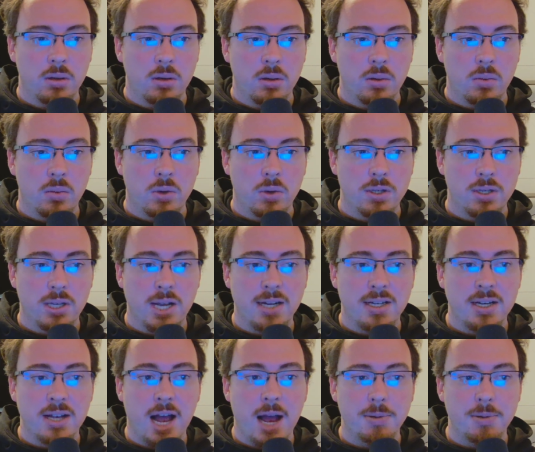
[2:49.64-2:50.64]
We'll select an
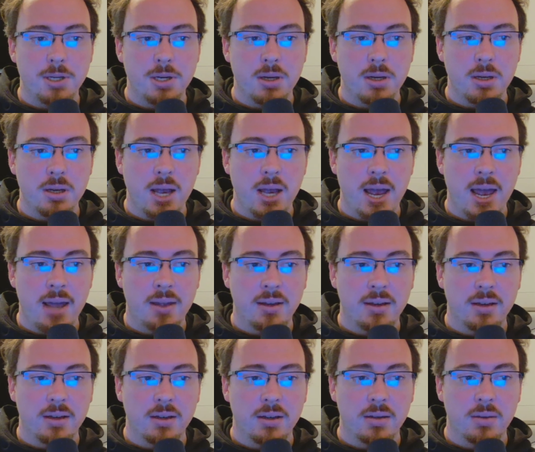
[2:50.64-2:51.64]
option, and
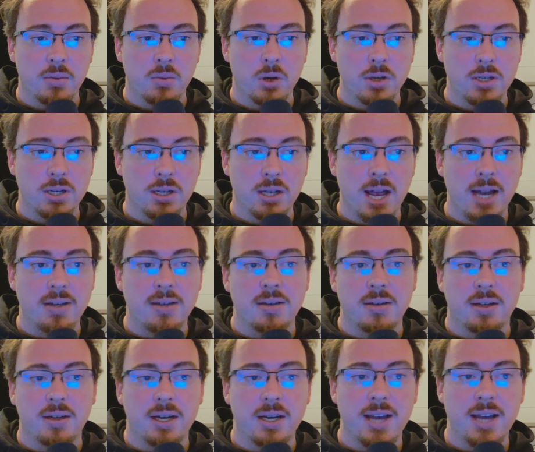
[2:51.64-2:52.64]
we'll select
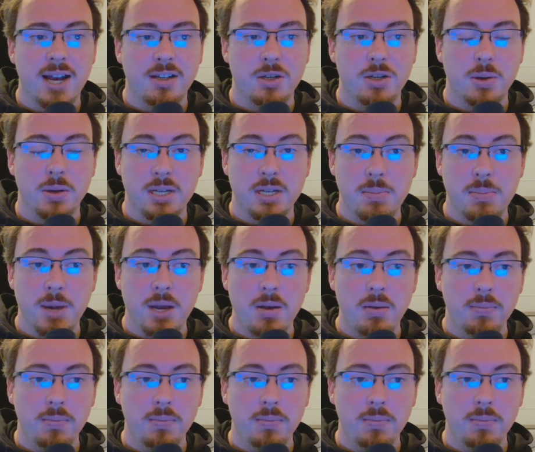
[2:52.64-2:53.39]
Connect to a teammate.